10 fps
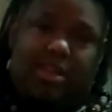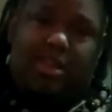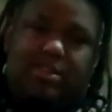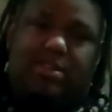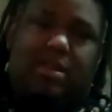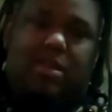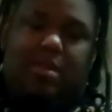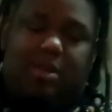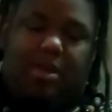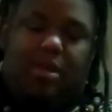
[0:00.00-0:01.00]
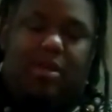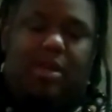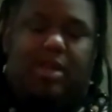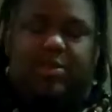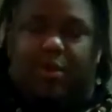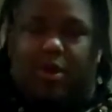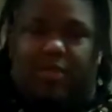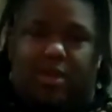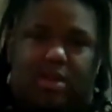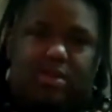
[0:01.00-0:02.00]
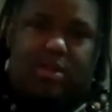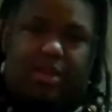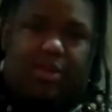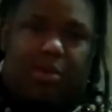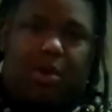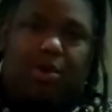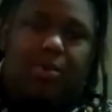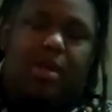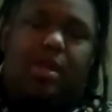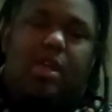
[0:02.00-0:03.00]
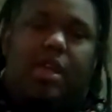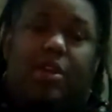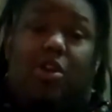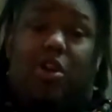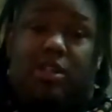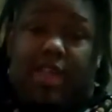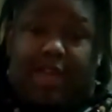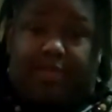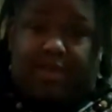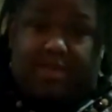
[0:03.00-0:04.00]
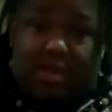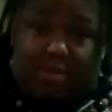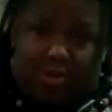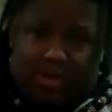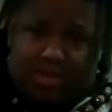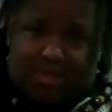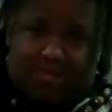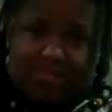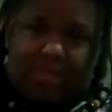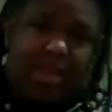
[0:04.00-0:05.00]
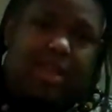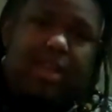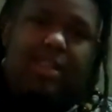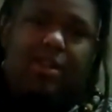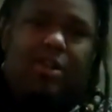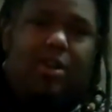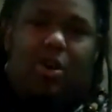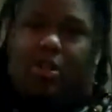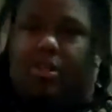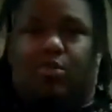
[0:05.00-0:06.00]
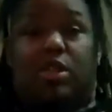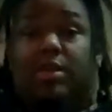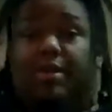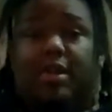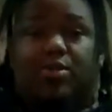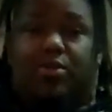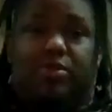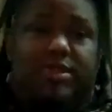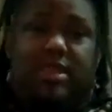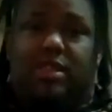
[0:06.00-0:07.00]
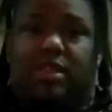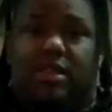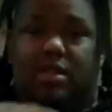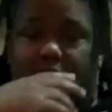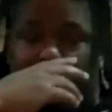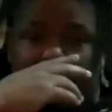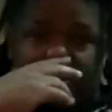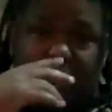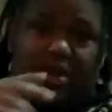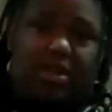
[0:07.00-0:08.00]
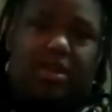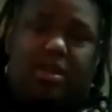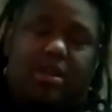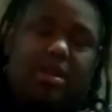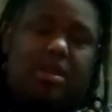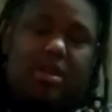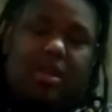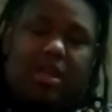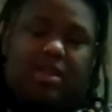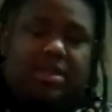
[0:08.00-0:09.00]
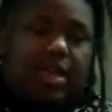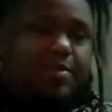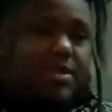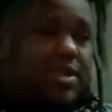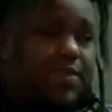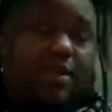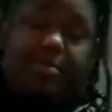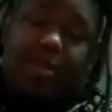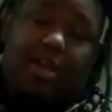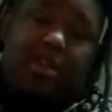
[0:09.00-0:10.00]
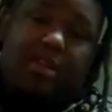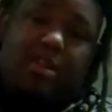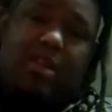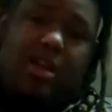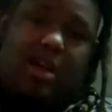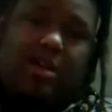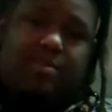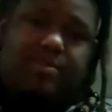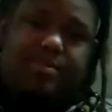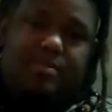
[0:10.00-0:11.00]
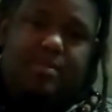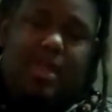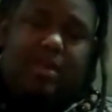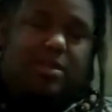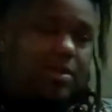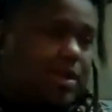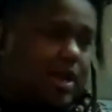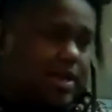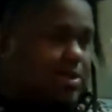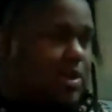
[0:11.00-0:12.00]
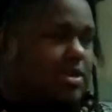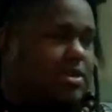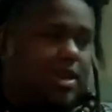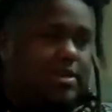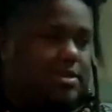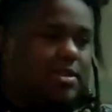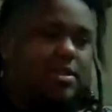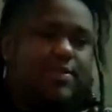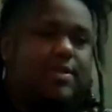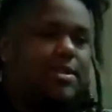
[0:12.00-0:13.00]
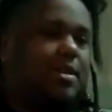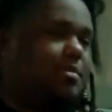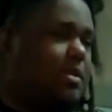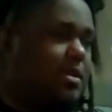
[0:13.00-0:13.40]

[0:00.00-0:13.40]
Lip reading: is a comedian, and he's part of a duo, and they're called Laughing Samoans. And they're really big through New Zealand, Australia, and South Pacific, but that's why I just took his first name.